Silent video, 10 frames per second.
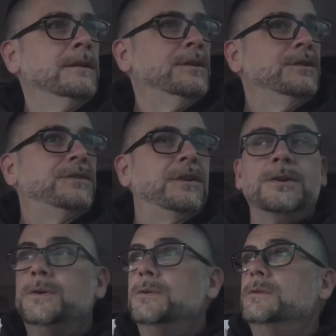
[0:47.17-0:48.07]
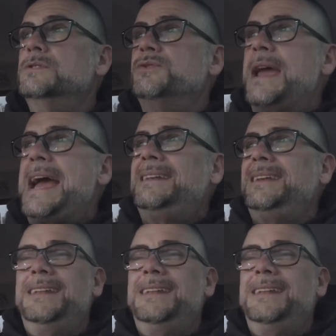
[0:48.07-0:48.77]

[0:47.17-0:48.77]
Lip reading: So DRAT it